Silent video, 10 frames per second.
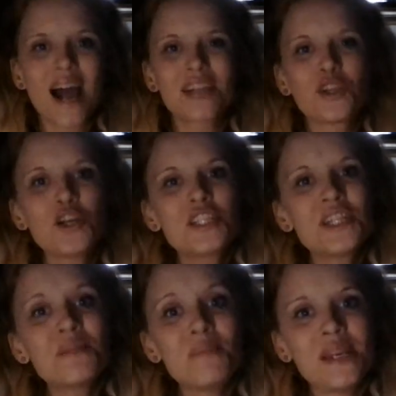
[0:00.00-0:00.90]
I looked
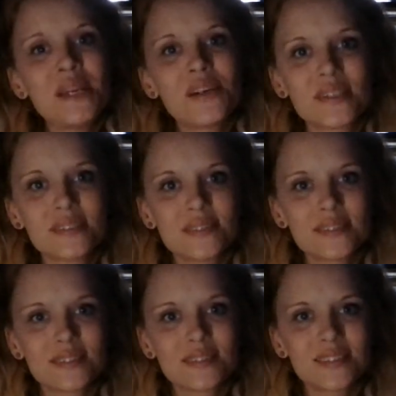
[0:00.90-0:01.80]
in the mirror
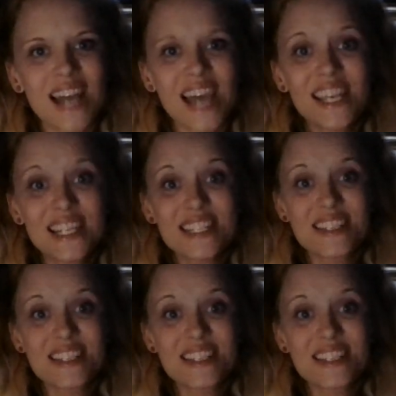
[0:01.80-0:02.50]
and I could